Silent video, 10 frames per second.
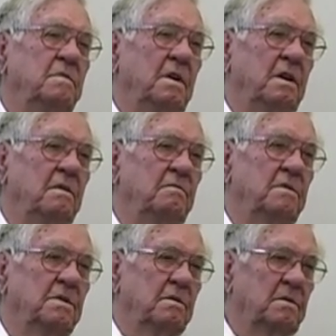there
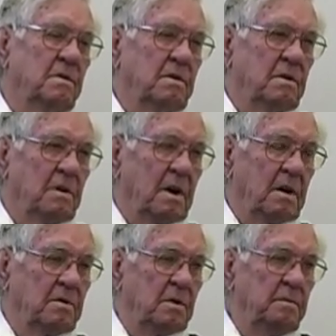was a
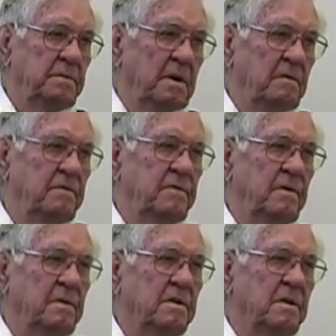group of
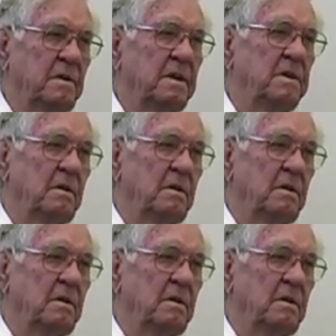the